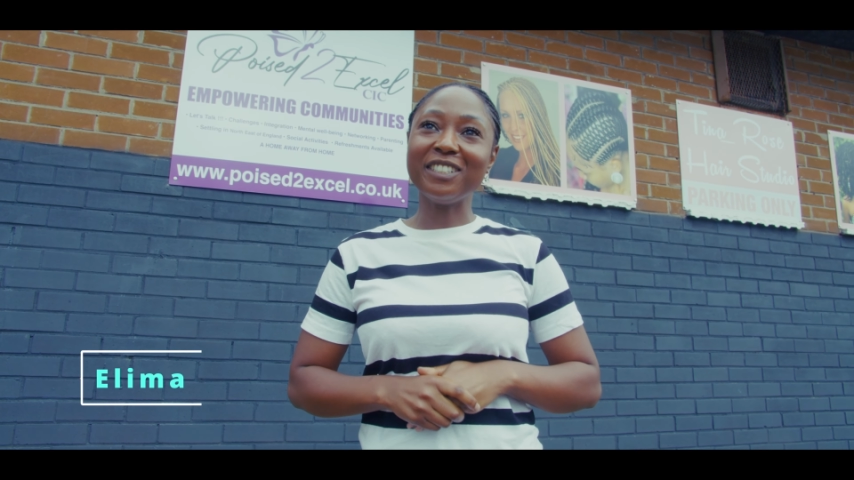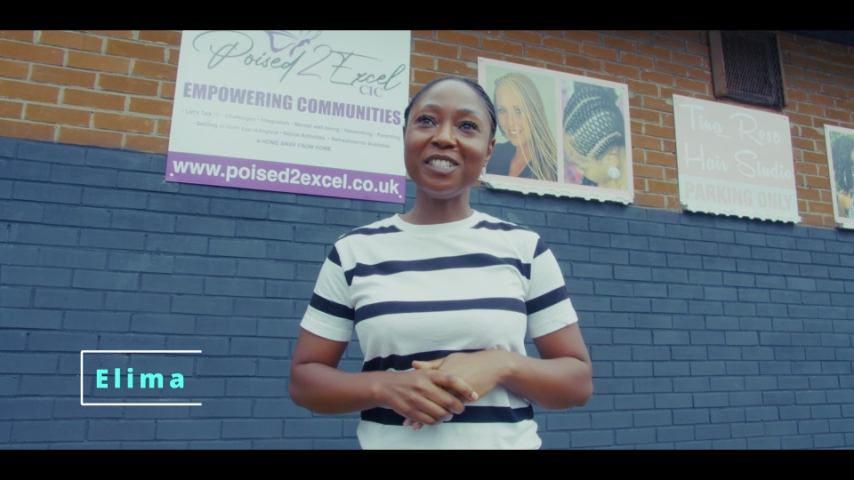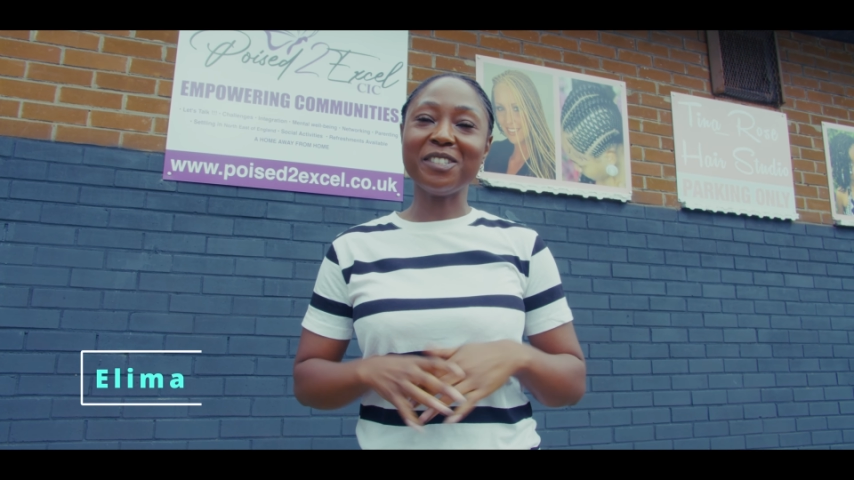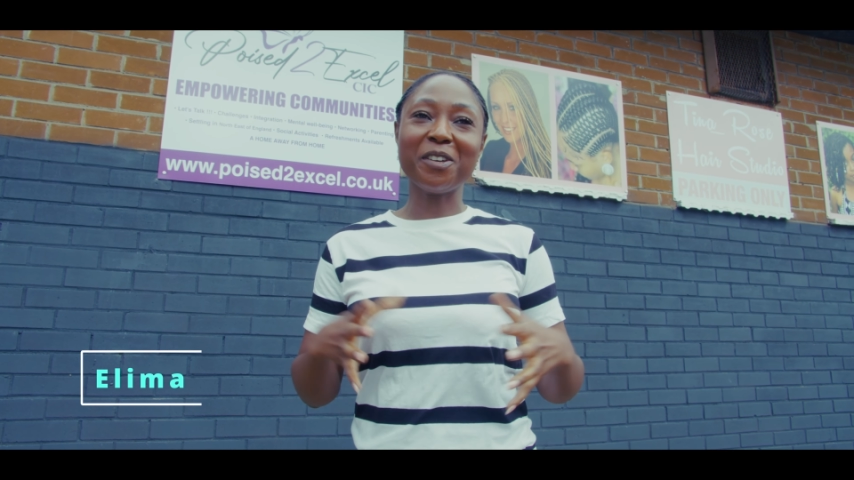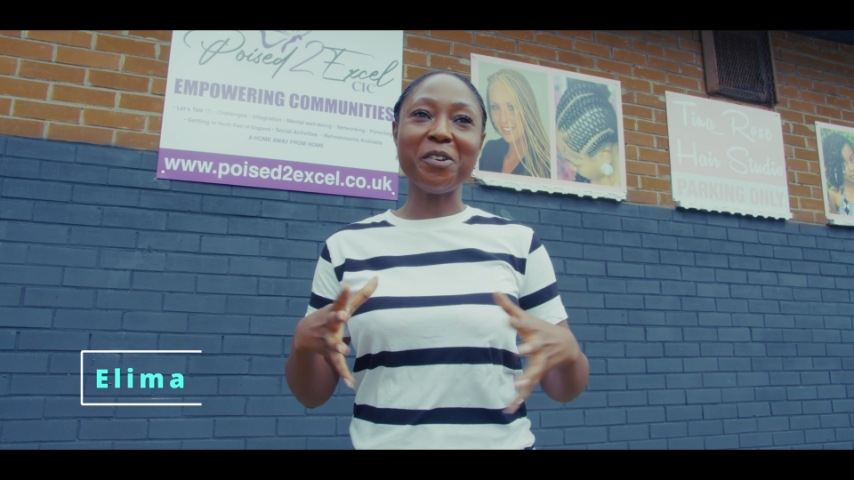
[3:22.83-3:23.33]

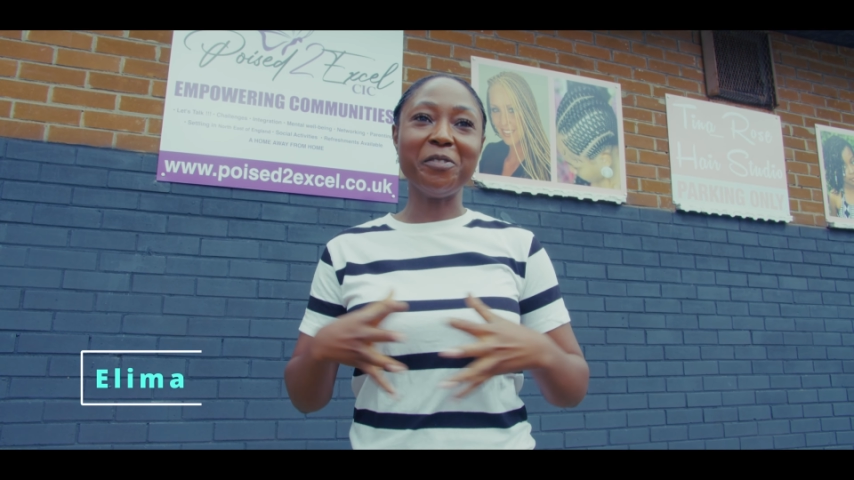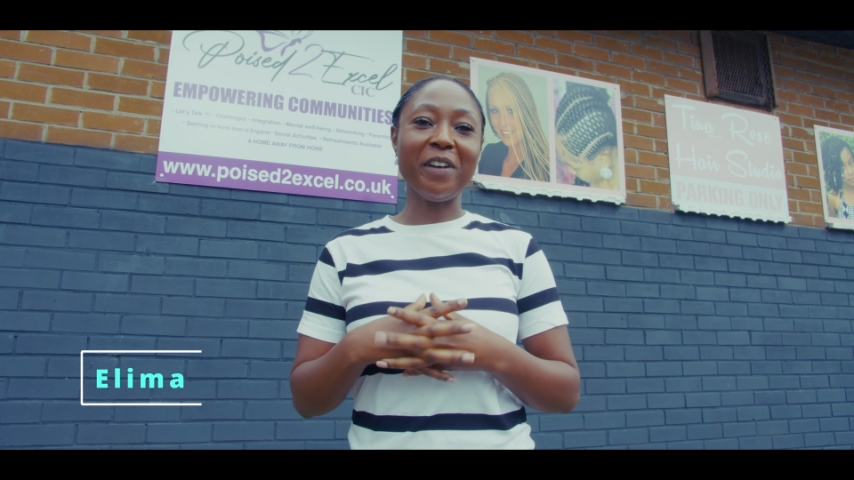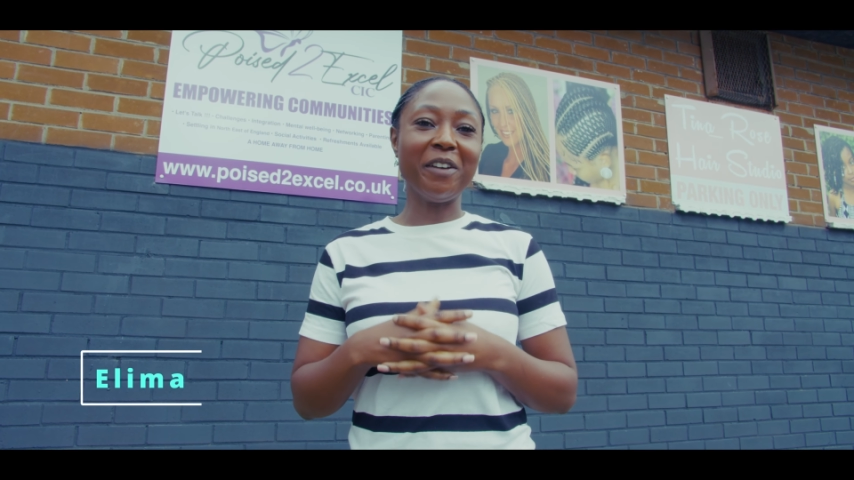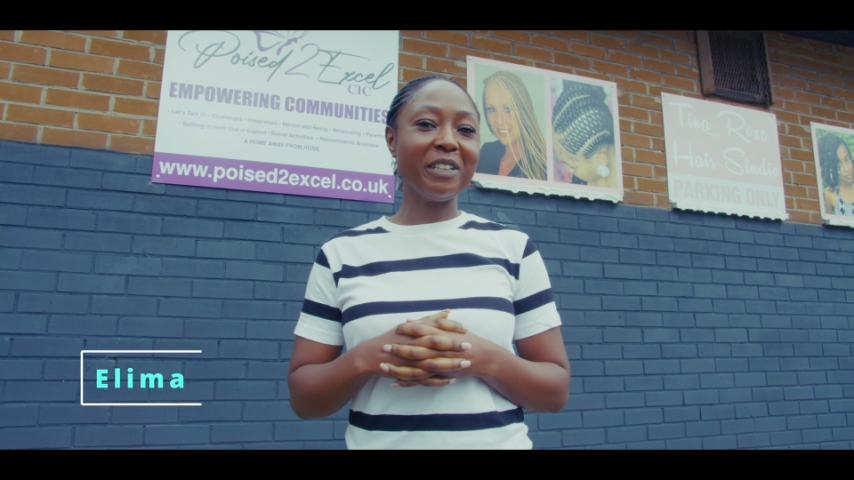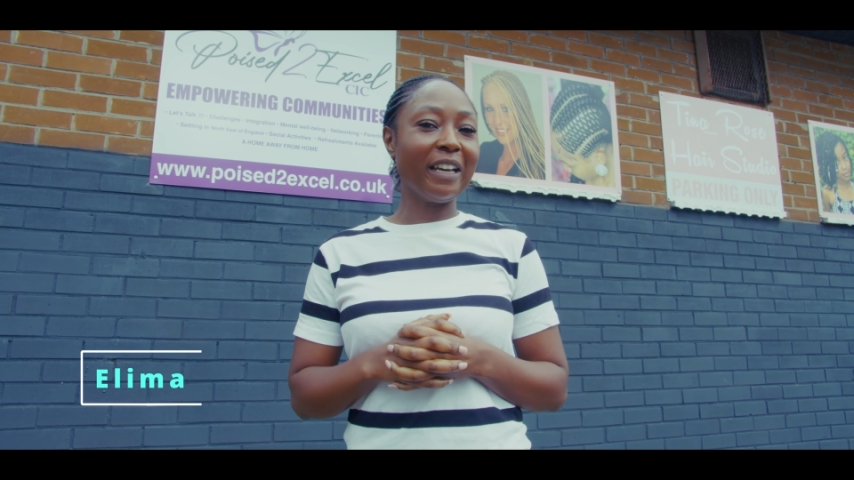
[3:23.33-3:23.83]
She's the
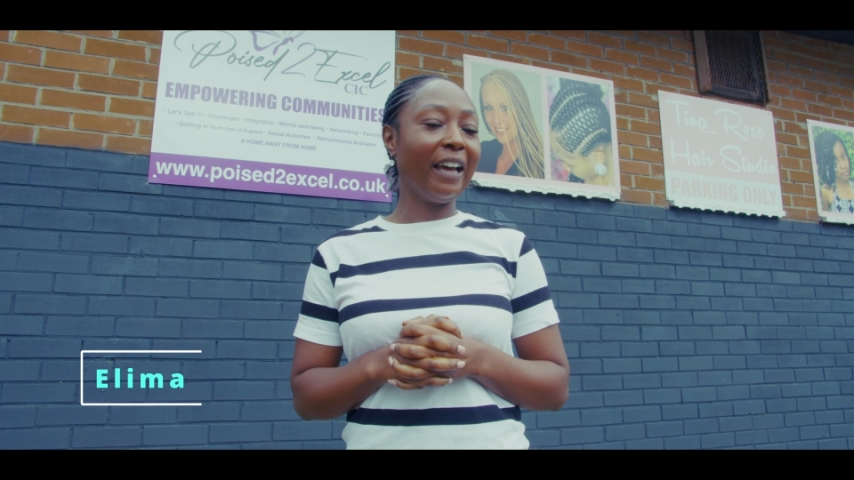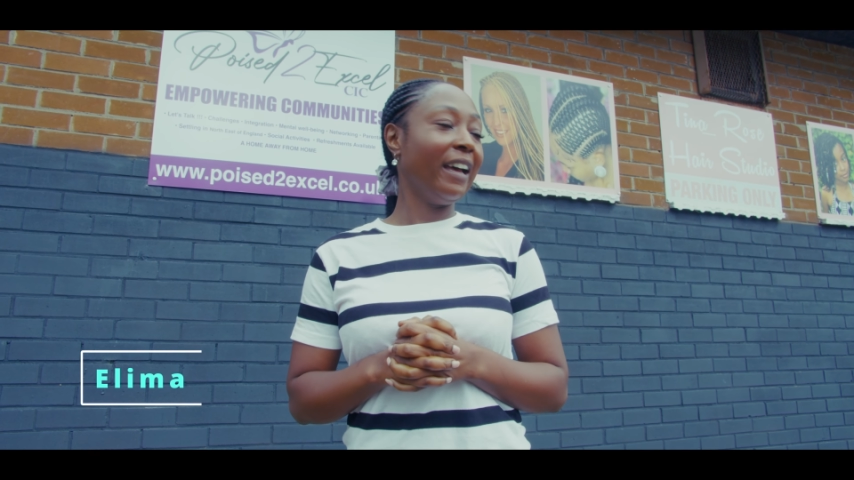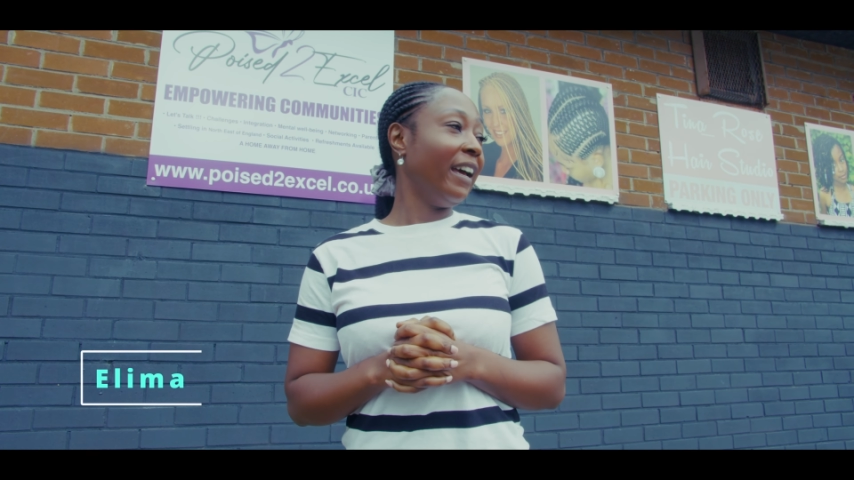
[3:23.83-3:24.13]
co-founder.